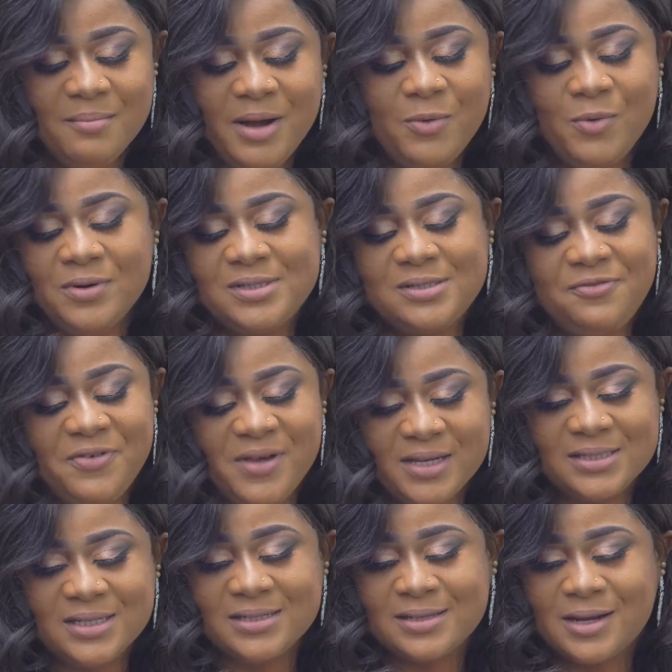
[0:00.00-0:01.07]
My worst
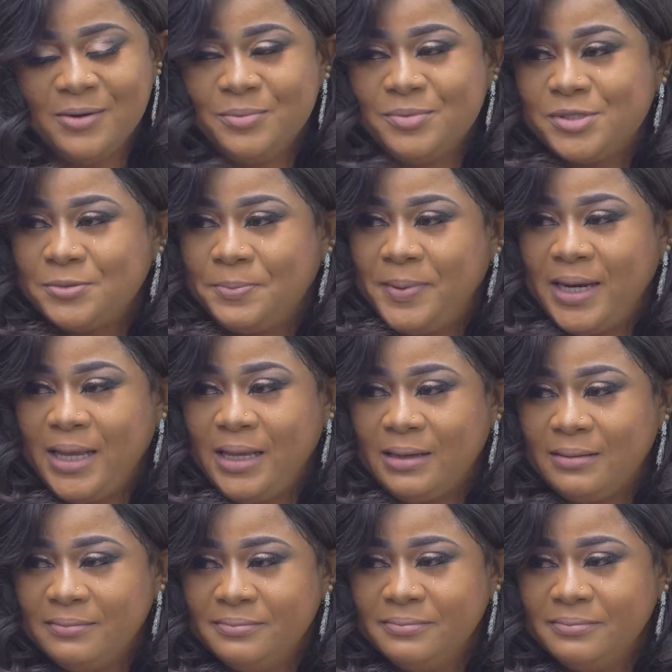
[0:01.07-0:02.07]
fears has come to play.